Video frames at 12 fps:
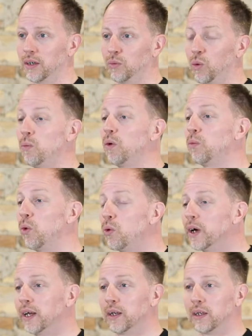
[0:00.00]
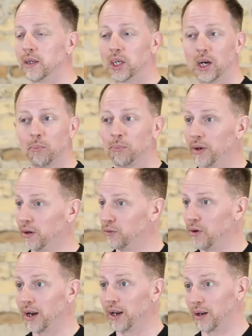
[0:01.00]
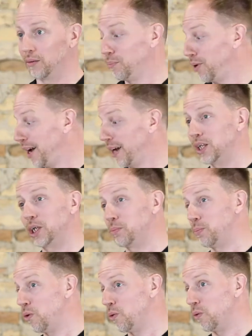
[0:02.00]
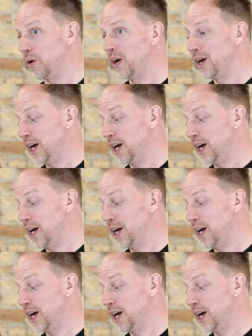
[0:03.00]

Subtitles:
When we're walking, jumping, running, playing sport,